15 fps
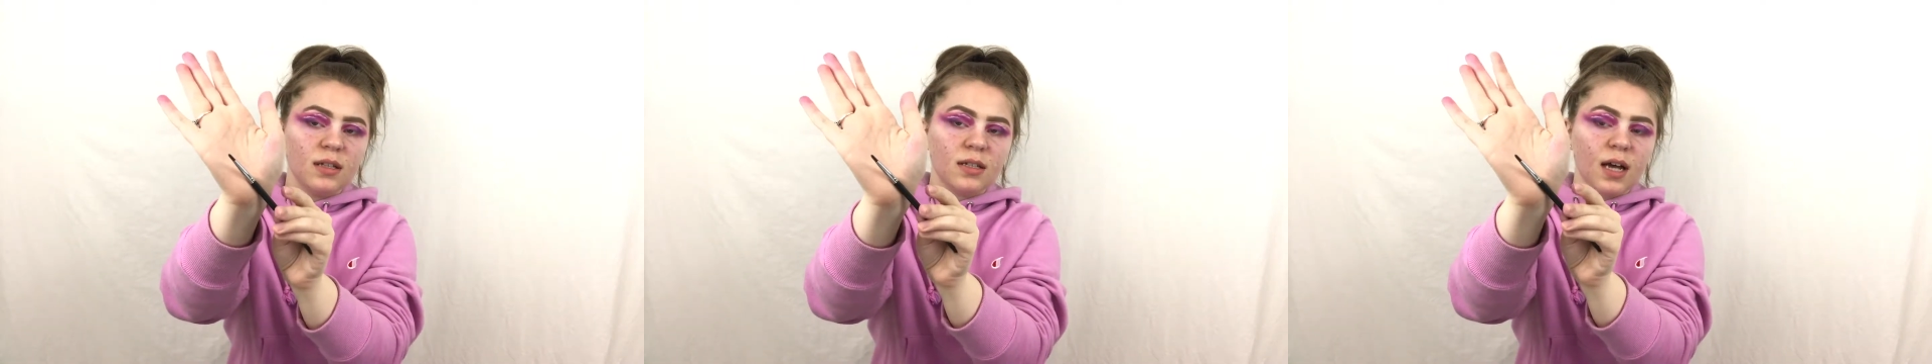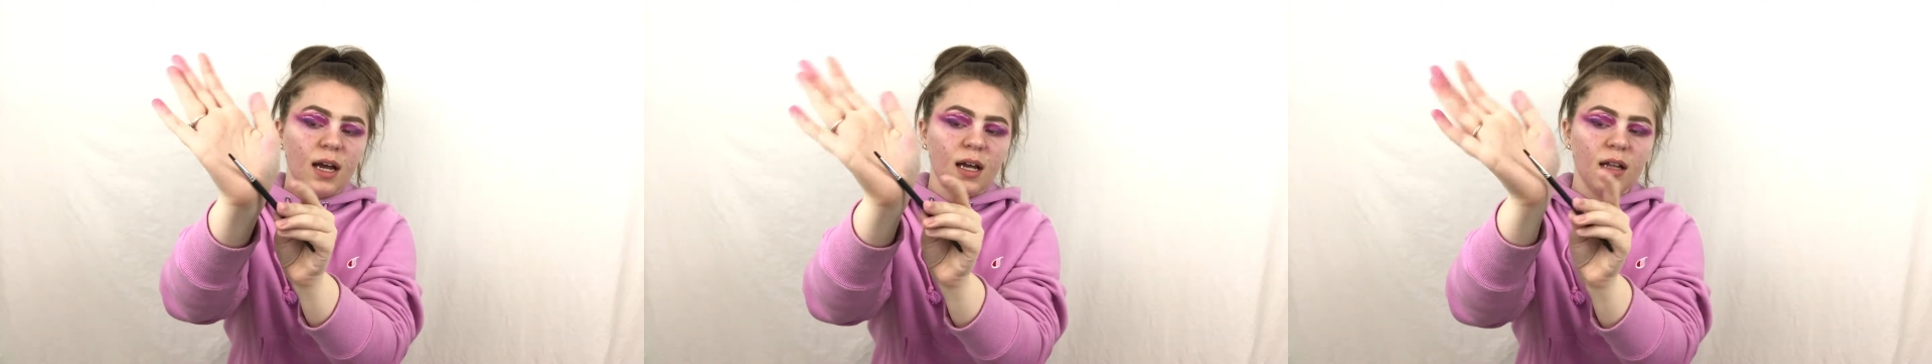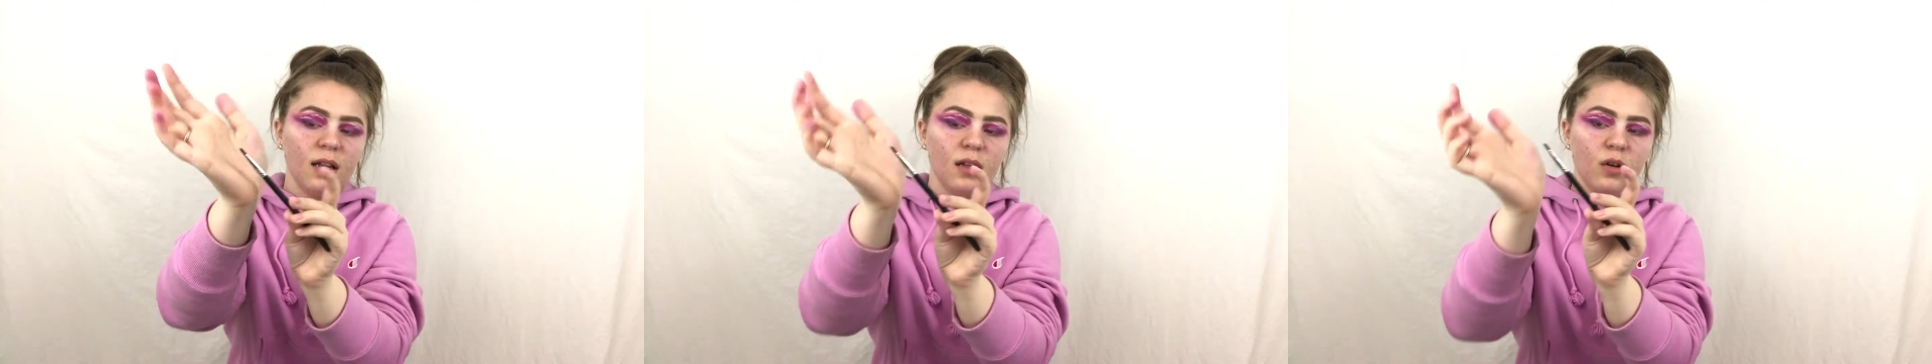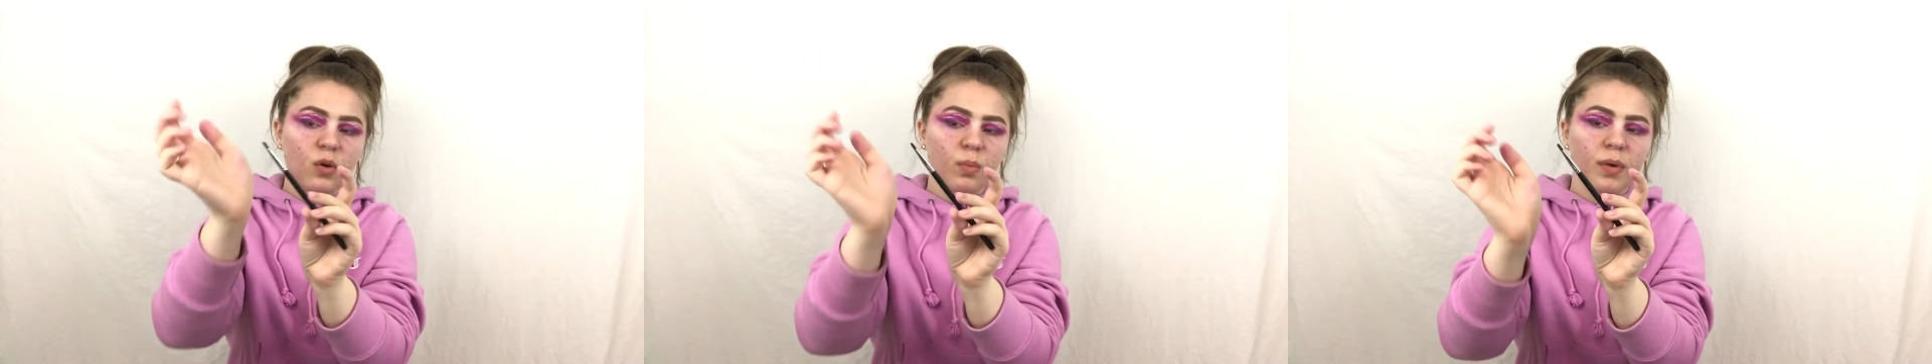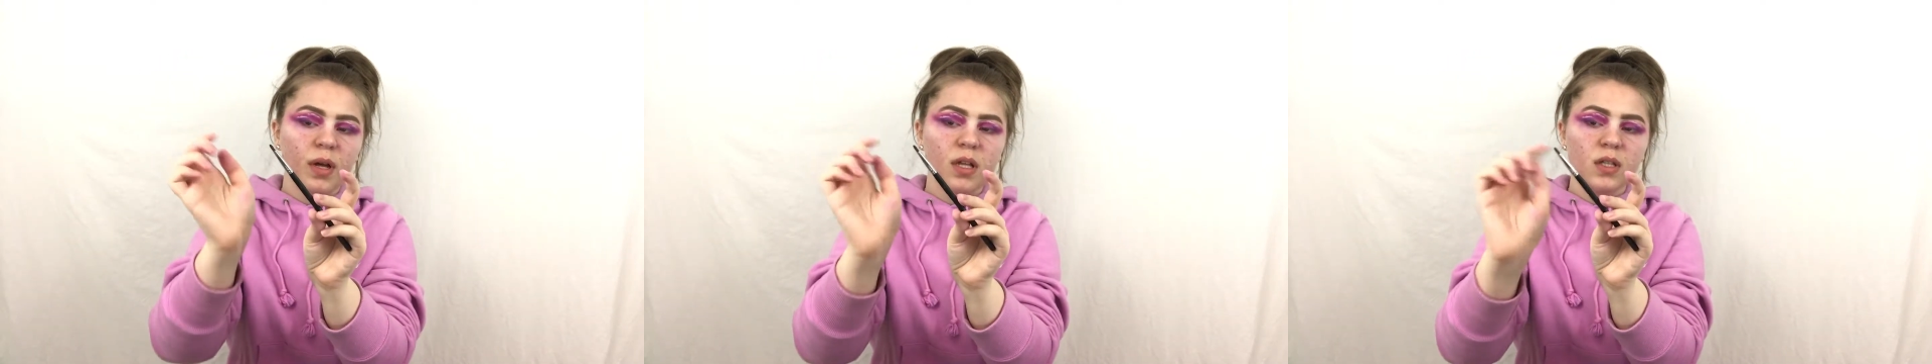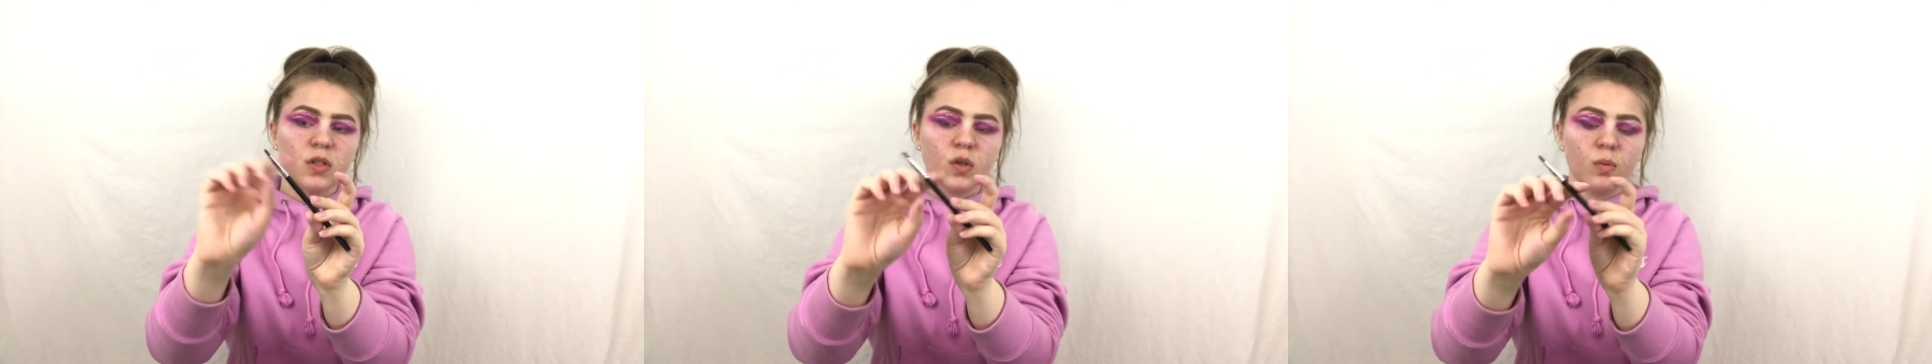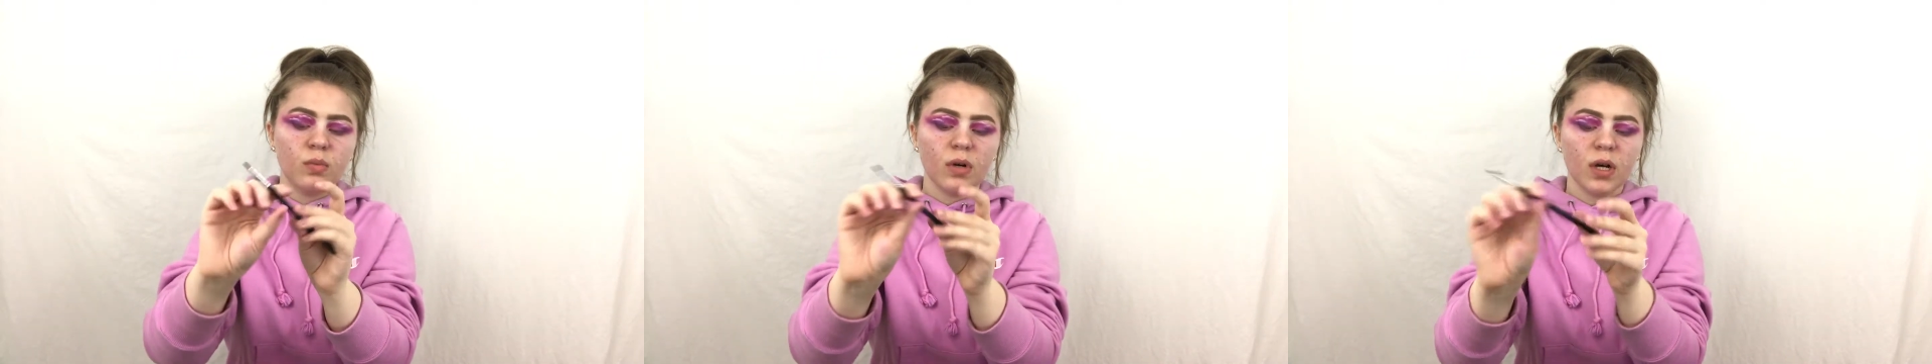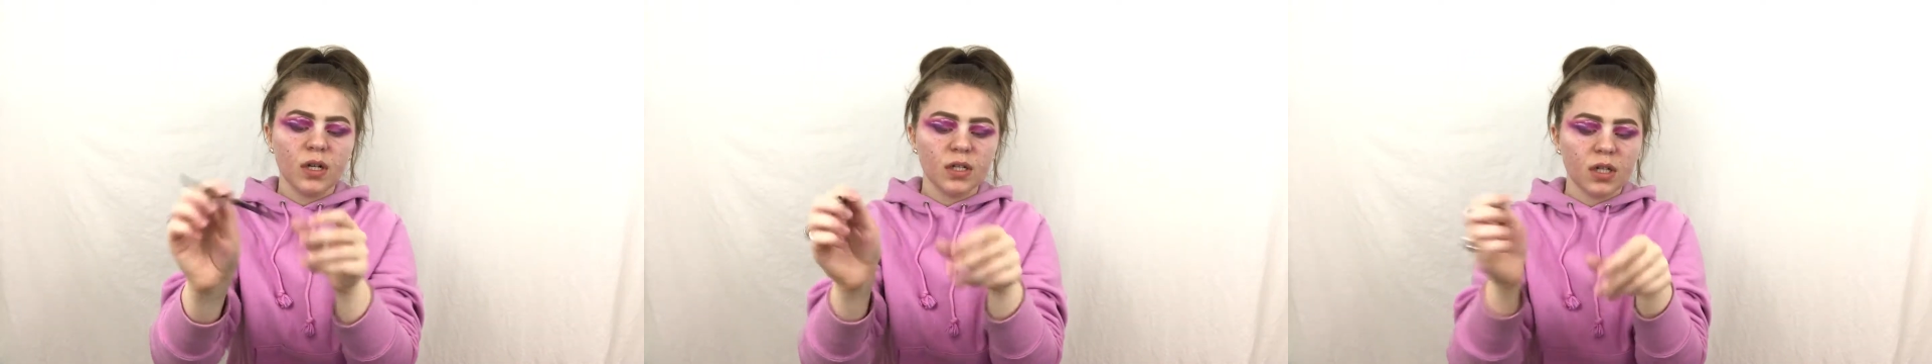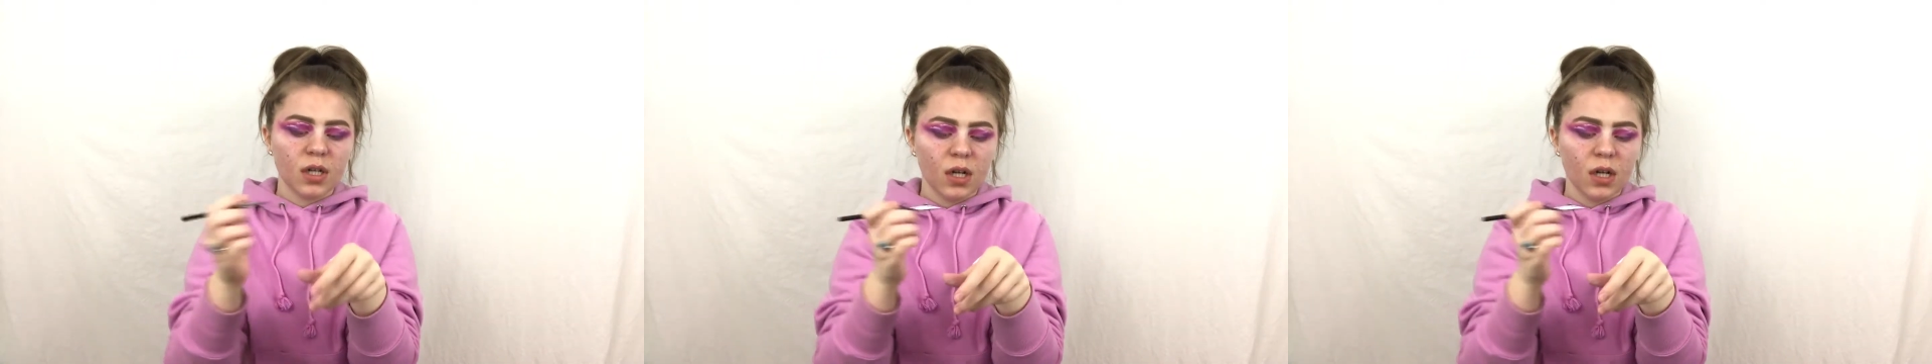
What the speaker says: tight little pencil brush,